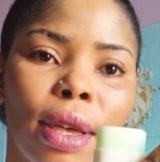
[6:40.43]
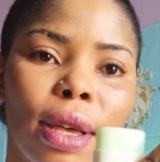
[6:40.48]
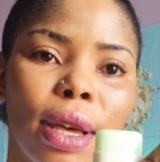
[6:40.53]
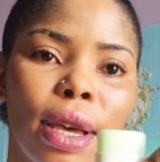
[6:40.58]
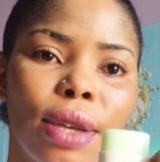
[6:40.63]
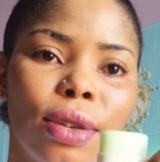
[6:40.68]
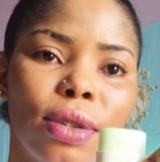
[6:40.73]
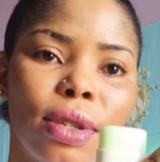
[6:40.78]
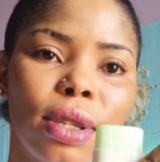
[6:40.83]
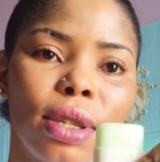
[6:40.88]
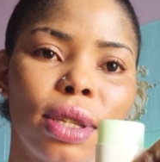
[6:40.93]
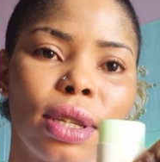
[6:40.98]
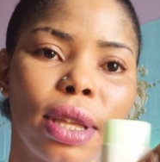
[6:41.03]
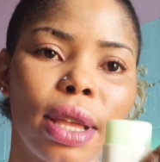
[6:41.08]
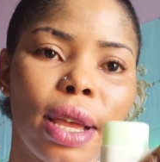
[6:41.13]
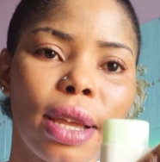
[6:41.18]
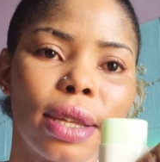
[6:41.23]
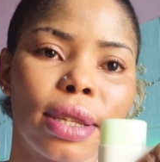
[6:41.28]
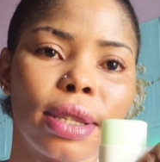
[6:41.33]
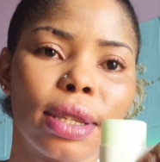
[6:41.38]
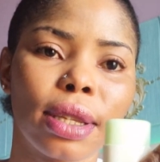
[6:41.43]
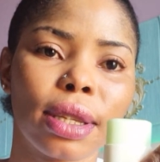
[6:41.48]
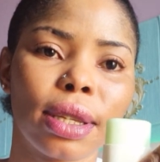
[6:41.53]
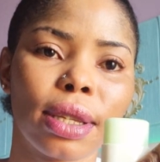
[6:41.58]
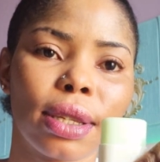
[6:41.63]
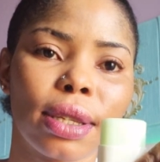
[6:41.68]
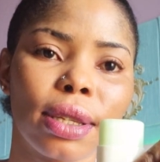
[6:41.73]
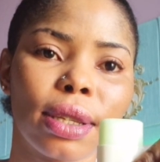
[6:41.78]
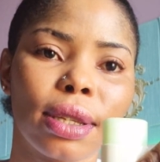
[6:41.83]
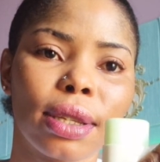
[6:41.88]
Can you see, guys?
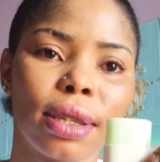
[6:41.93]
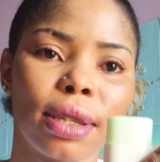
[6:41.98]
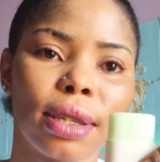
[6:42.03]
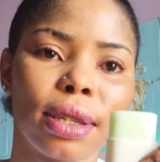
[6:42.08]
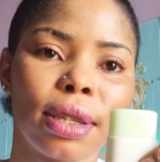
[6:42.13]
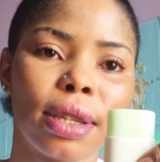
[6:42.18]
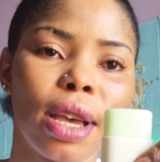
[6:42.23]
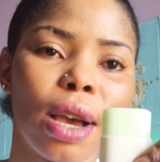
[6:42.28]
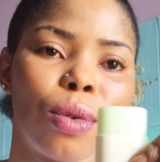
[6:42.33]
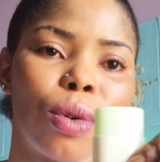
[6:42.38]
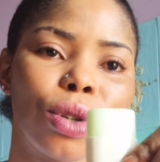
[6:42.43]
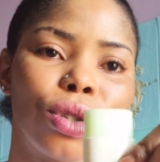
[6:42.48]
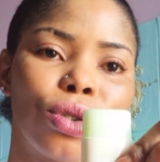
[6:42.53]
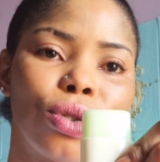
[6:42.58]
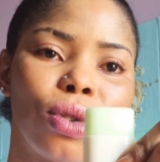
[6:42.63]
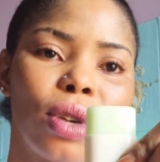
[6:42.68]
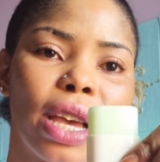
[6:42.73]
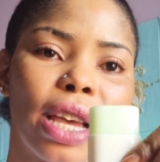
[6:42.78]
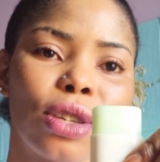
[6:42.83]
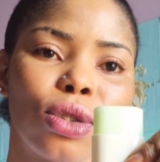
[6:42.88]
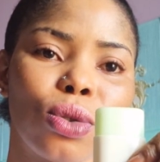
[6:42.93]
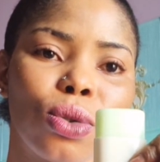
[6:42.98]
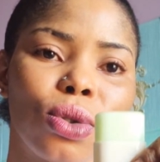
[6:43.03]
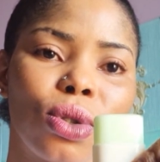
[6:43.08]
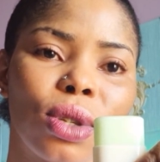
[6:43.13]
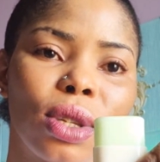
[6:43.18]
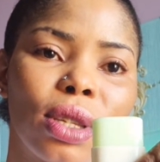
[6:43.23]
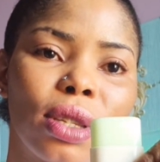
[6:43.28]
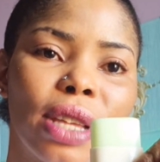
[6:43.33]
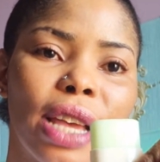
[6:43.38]
I want you guys to
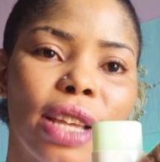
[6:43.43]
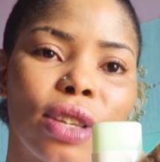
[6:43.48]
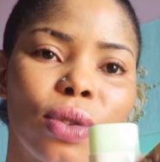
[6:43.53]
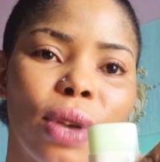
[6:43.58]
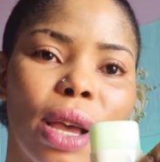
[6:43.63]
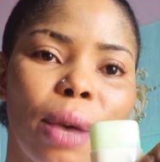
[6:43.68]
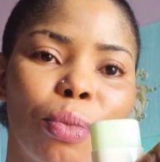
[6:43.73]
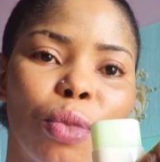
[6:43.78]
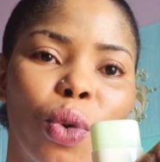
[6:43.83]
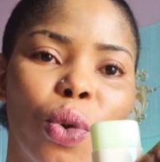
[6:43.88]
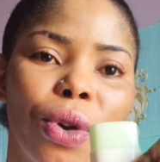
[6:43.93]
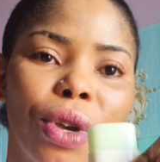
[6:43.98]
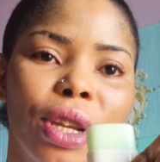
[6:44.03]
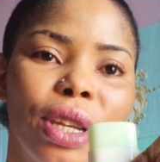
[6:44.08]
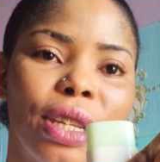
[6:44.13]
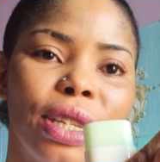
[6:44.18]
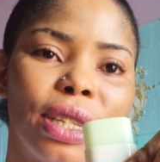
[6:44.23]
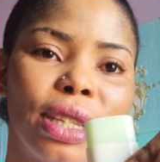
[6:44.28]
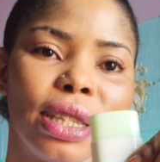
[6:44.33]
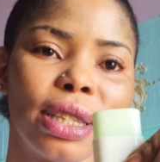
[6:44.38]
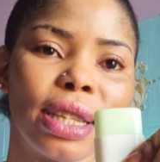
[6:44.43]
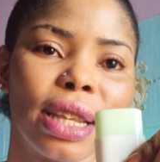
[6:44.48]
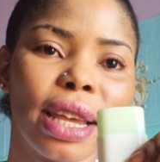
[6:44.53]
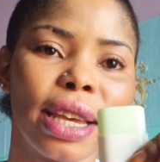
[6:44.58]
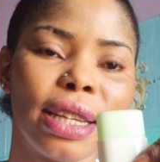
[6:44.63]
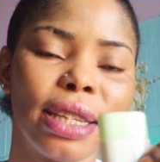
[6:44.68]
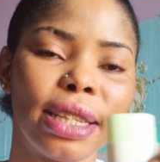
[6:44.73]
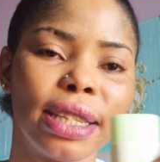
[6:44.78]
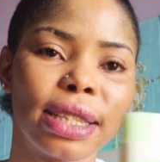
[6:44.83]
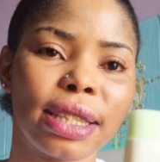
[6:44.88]
see. That's why I'm oiling it
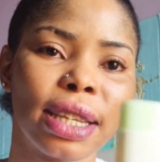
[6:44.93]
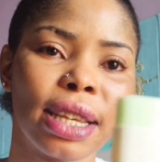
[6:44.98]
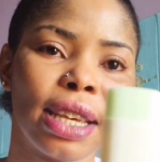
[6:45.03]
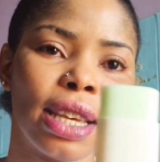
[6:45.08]
like this.